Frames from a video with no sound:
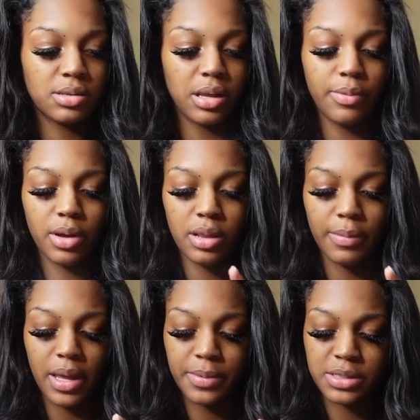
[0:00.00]
They weren't in the
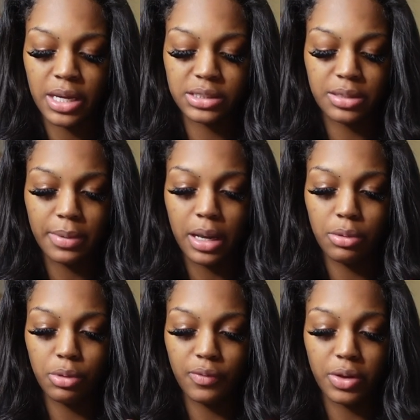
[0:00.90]
baby section, but I
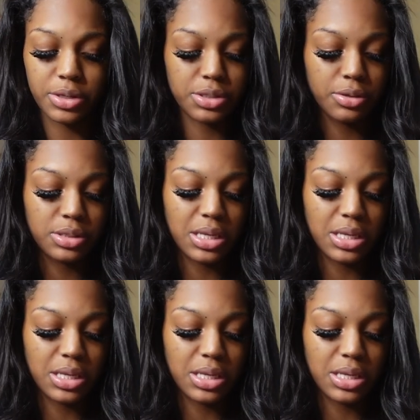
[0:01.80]
don't know if they're a certain